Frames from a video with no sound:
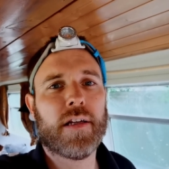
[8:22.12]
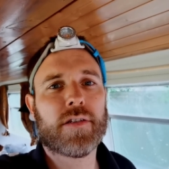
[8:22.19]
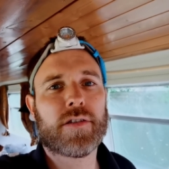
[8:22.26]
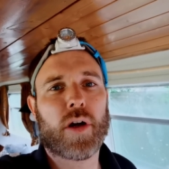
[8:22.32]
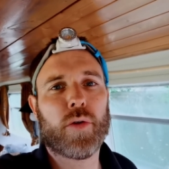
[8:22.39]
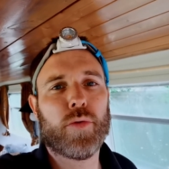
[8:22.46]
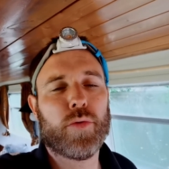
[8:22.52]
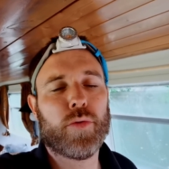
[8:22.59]

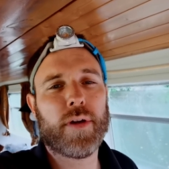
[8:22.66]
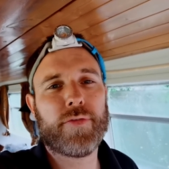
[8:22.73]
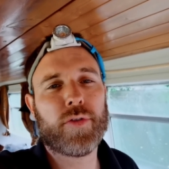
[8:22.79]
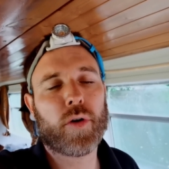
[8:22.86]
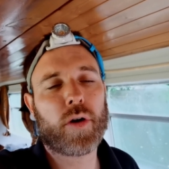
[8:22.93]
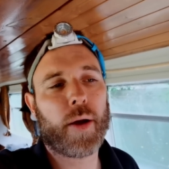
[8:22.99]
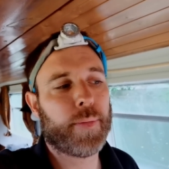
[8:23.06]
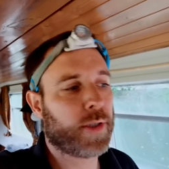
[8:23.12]
So if
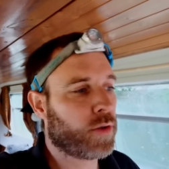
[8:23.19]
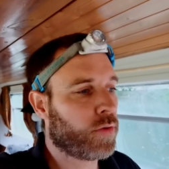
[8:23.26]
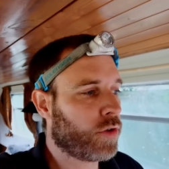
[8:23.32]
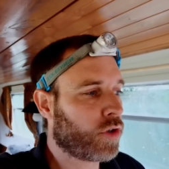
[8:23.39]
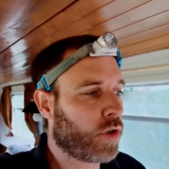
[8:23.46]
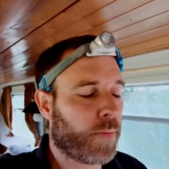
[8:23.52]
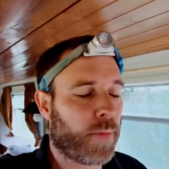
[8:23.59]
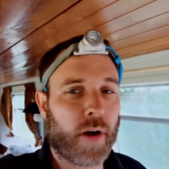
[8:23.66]
you're coming to
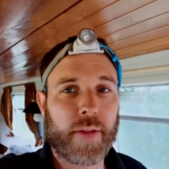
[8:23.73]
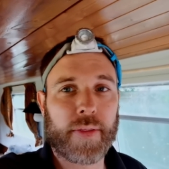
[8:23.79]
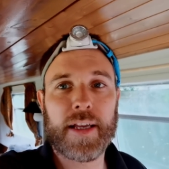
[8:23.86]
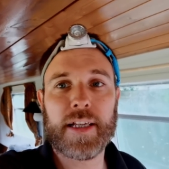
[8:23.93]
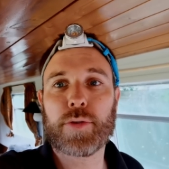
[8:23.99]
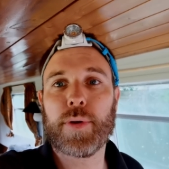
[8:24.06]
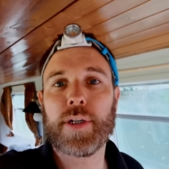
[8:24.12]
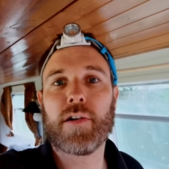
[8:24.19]
a job like
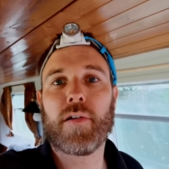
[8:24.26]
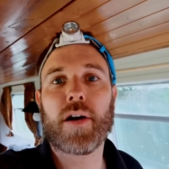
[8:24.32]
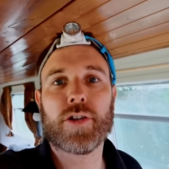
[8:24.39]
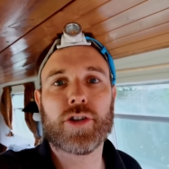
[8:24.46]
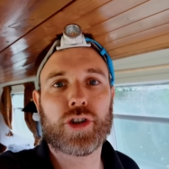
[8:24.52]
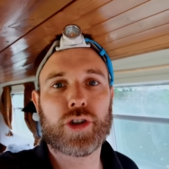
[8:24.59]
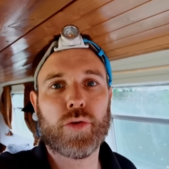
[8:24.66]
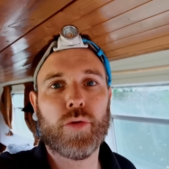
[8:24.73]
this where you're
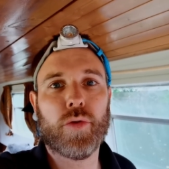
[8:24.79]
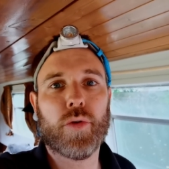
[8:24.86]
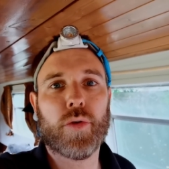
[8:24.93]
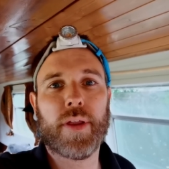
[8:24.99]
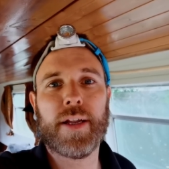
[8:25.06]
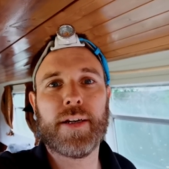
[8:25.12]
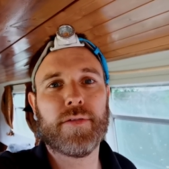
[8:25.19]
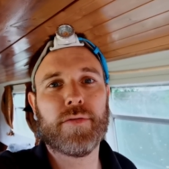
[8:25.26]

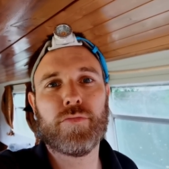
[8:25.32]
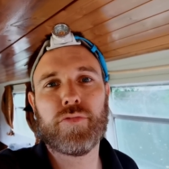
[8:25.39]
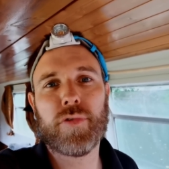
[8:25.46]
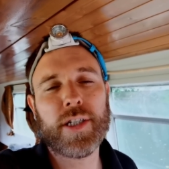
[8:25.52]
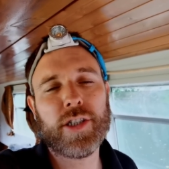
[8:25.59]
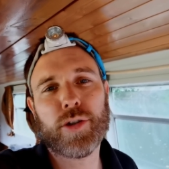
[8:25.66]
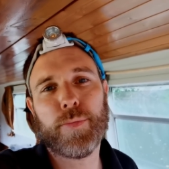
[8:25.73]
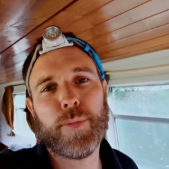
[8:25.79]
unsure, then
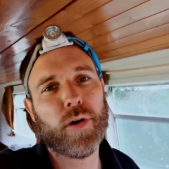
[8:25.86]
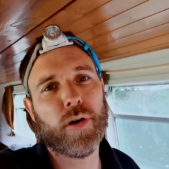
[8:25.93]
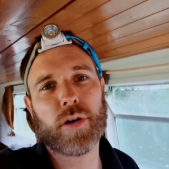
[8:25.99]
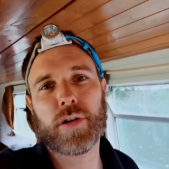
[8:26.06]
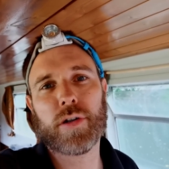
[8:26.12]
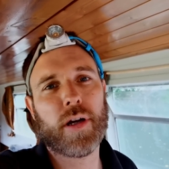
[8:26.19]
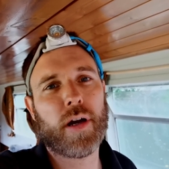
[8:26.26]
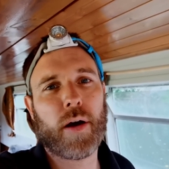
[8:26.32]
read your
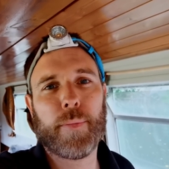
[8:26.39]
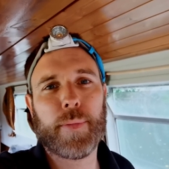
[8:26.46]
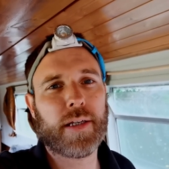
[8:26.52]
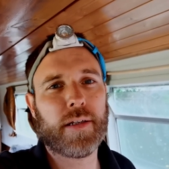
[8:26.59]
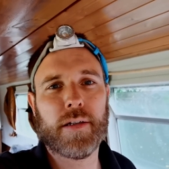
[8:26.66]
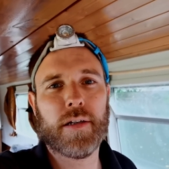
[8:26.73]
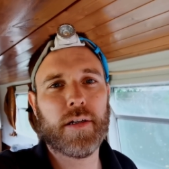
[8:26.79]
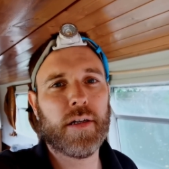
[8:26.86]
book. I
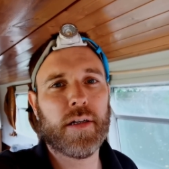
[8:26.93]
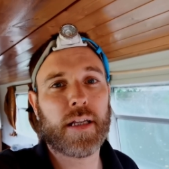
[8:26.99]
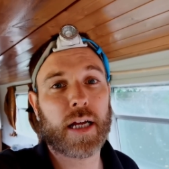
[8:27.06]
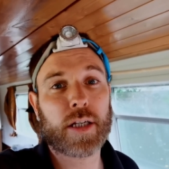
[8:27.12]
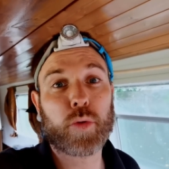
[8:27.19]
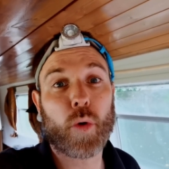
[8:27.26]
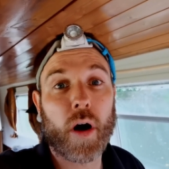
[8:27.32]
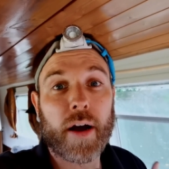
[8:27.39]
mean,
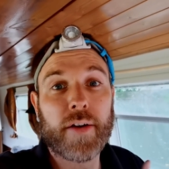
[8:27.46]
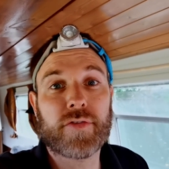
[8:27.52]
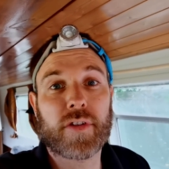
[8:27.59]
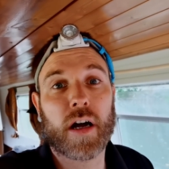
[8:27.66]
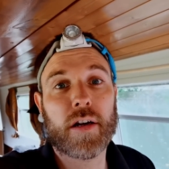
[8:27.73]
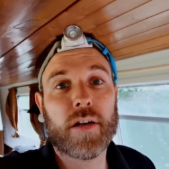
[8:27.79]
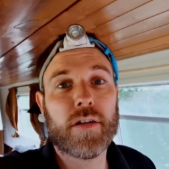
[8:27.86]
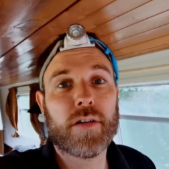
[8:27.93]
that's what I've
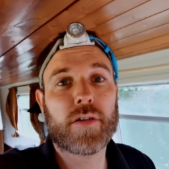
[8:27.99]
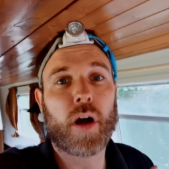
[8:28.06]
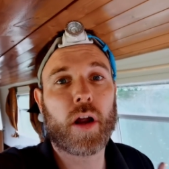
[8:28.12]
done.